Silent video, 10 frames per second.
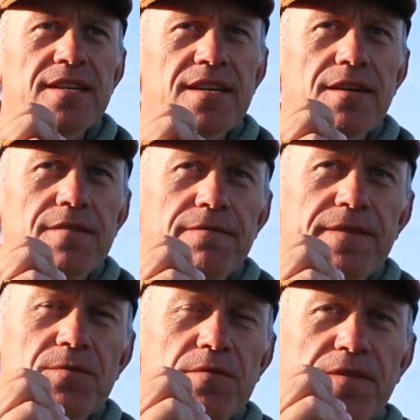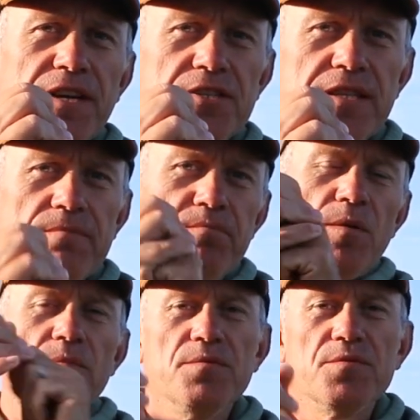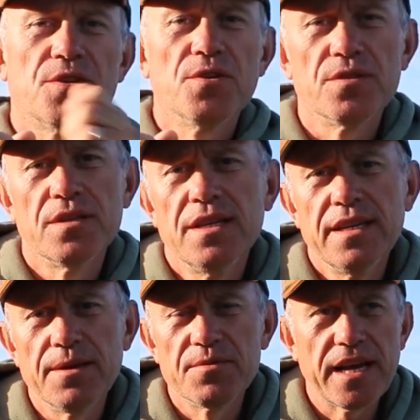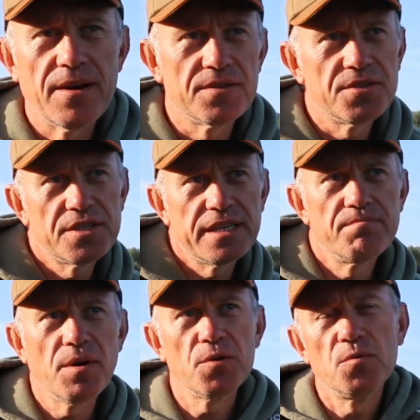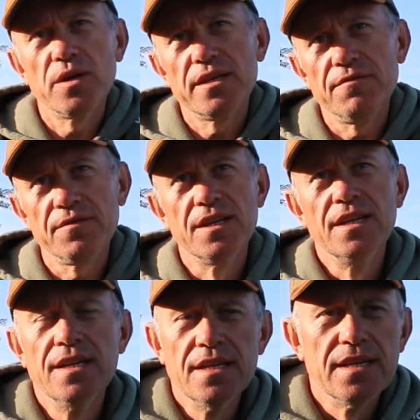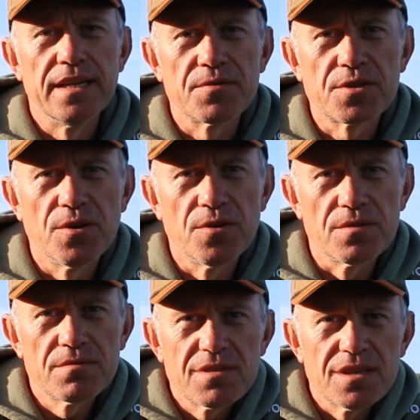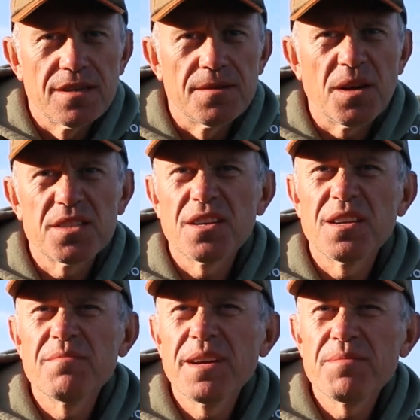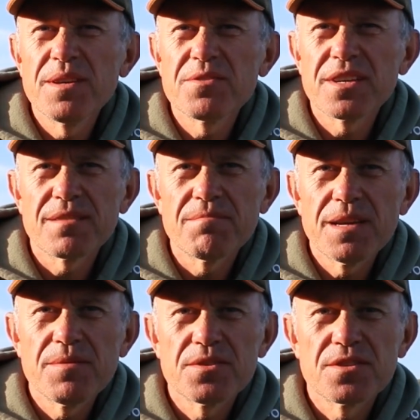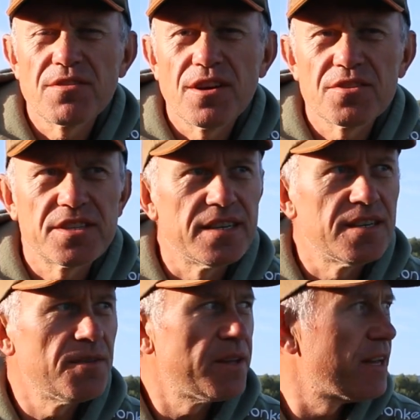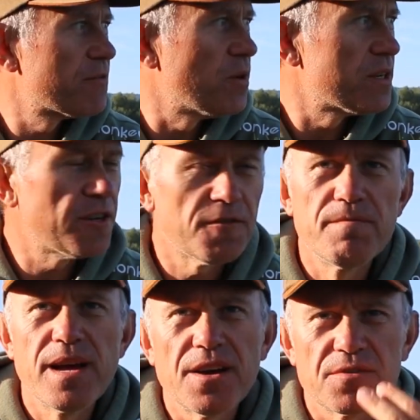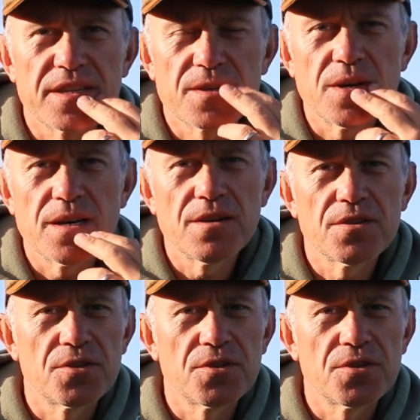and I could feel the fish, and then pop, it was gone. It was out, and just see a bow wave, and it was gone. I don't know, maybe it was the grassy. I know they have quite tough mouths, they're quite hard to